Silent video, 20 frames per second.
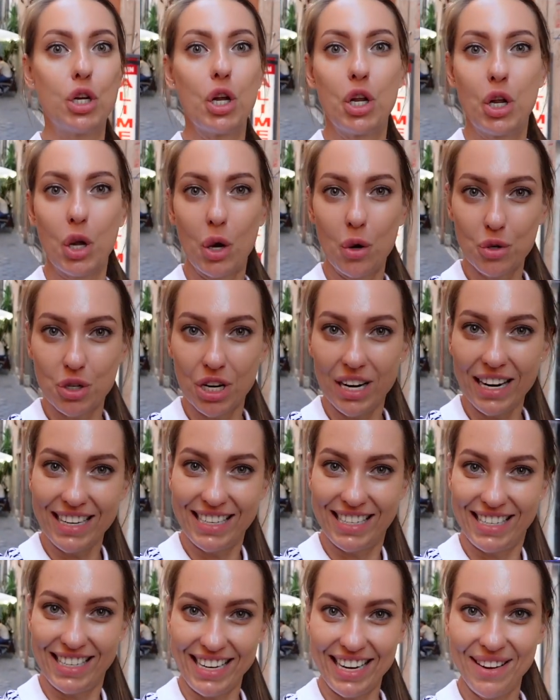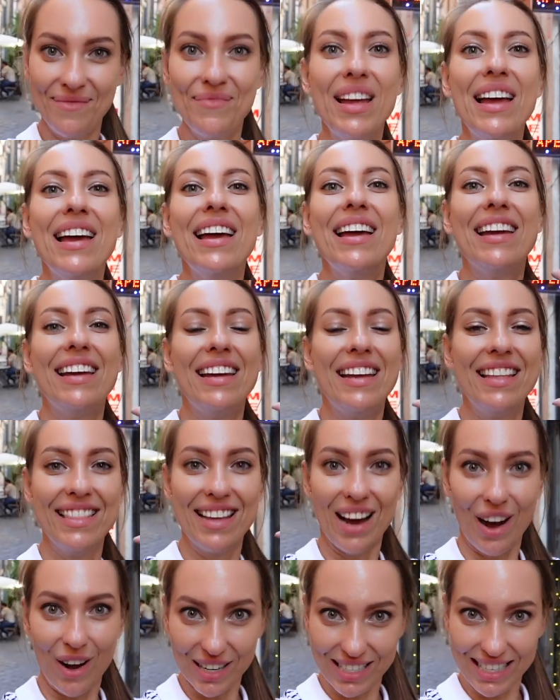you usually see in
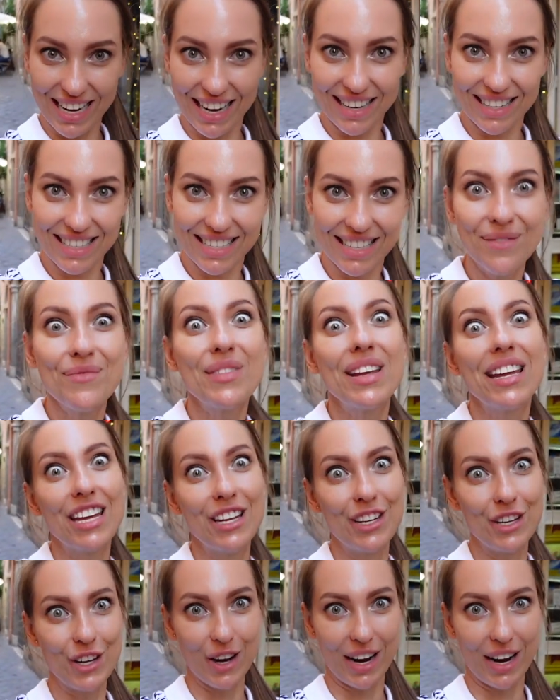the hotels in your